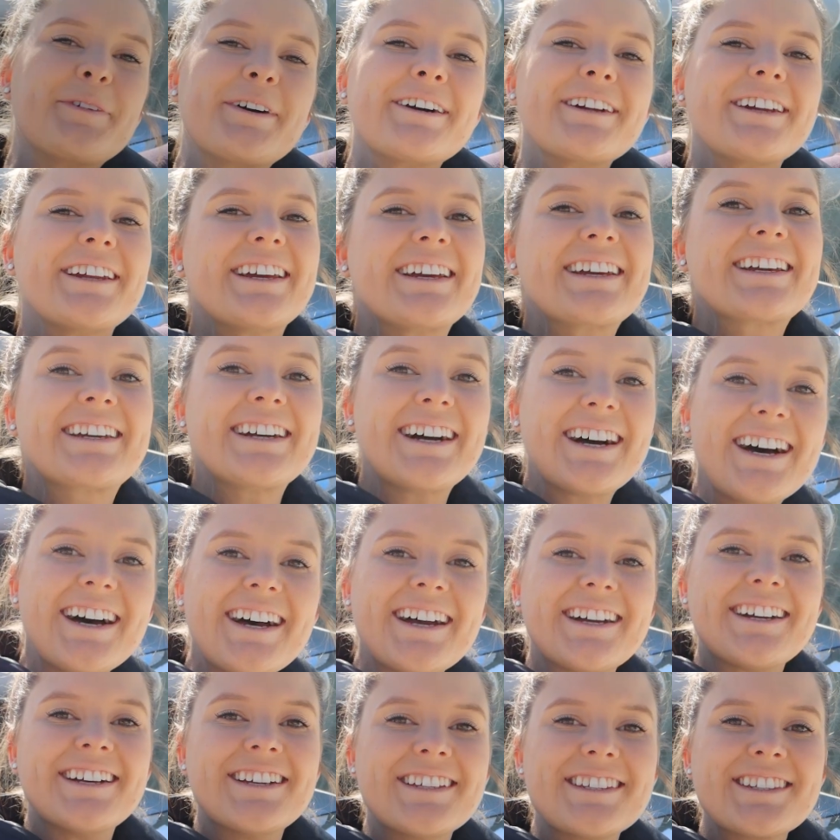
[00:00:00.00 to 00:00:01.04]
morning,
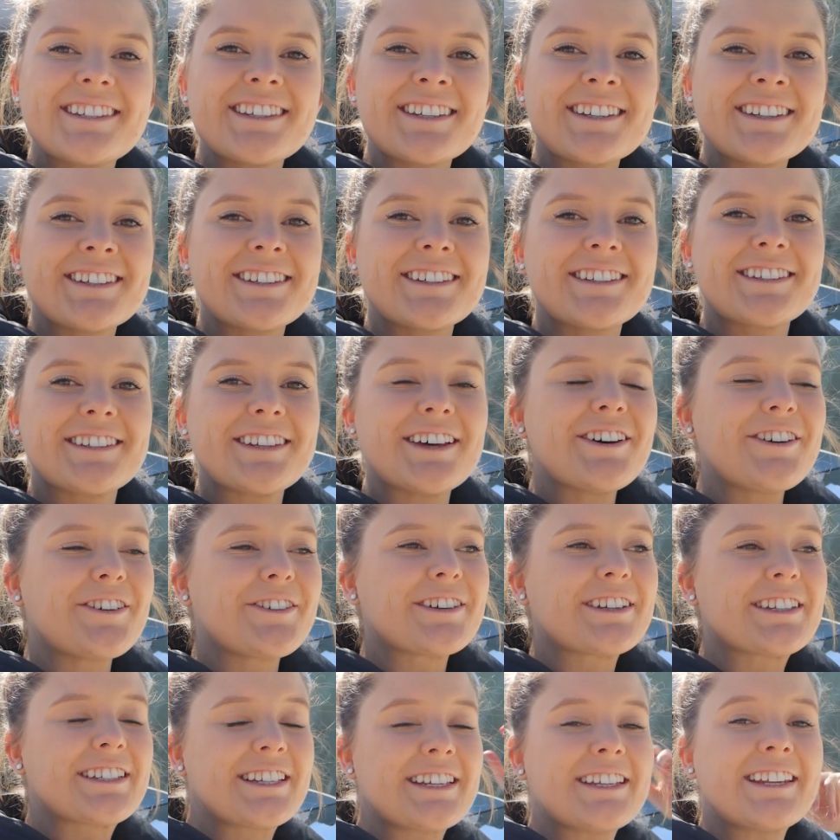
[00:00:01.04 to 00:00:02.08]
guys!
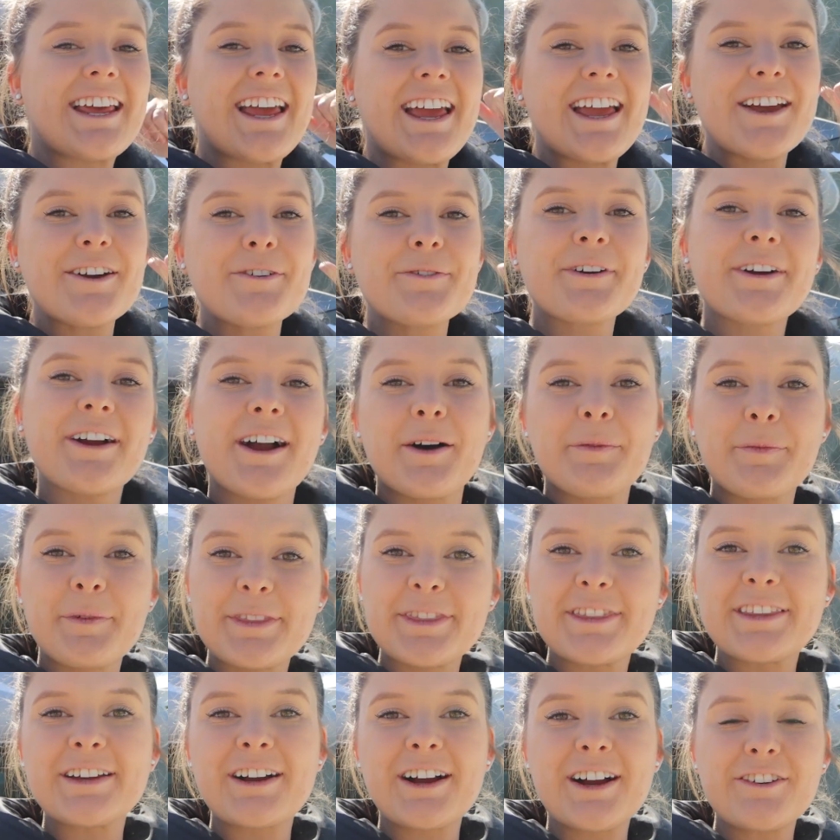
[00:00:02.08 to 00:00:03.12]
So today we're up
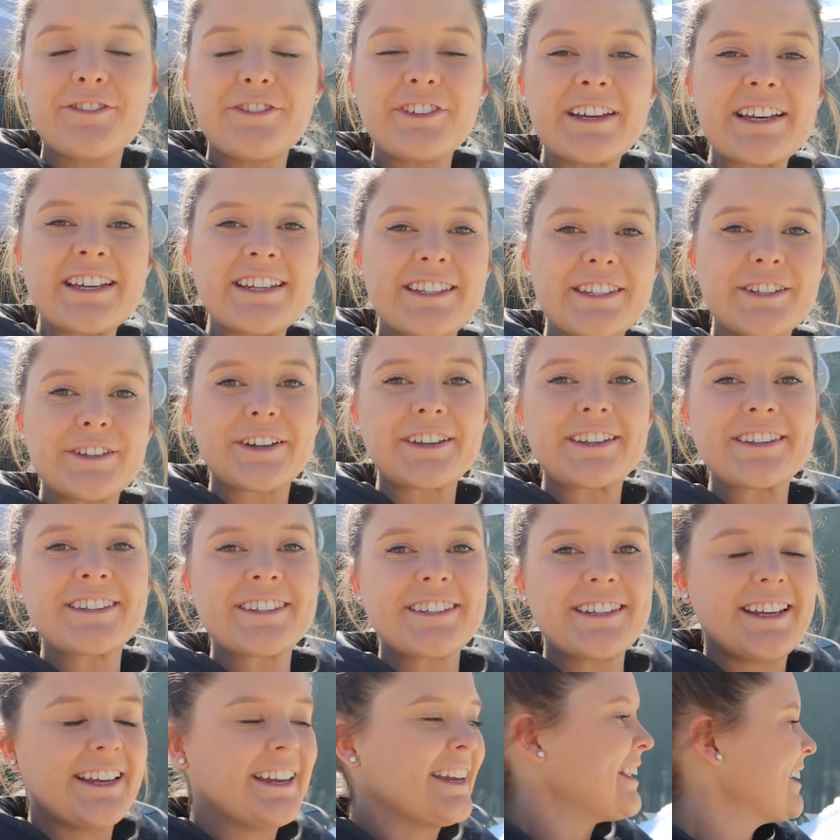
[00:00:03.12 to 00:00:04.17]
at the RV, as you can
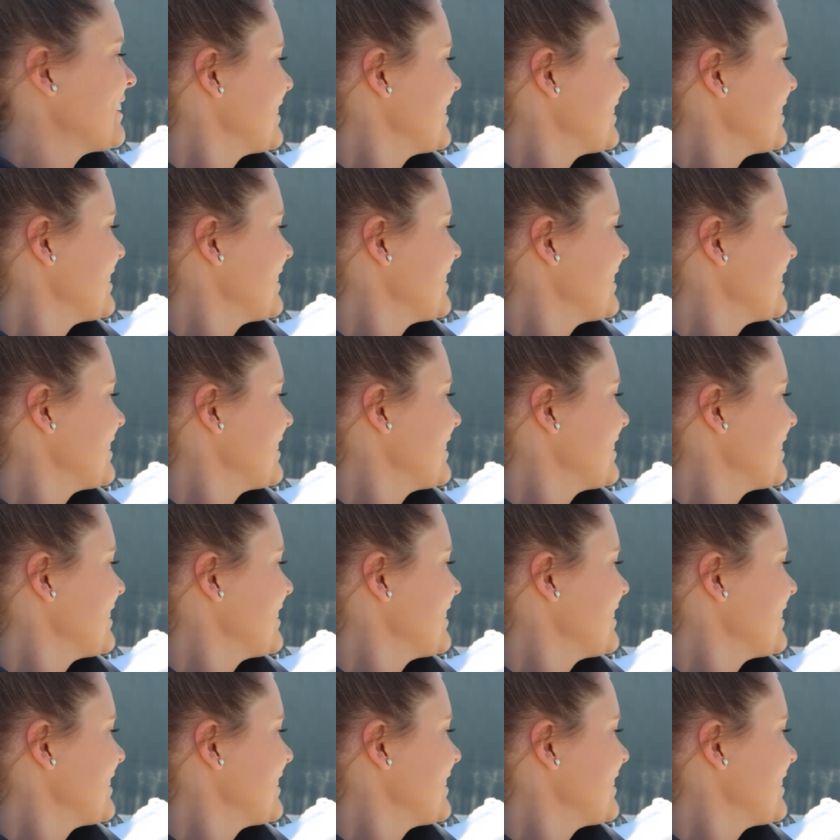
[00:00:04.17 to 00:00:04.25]
see,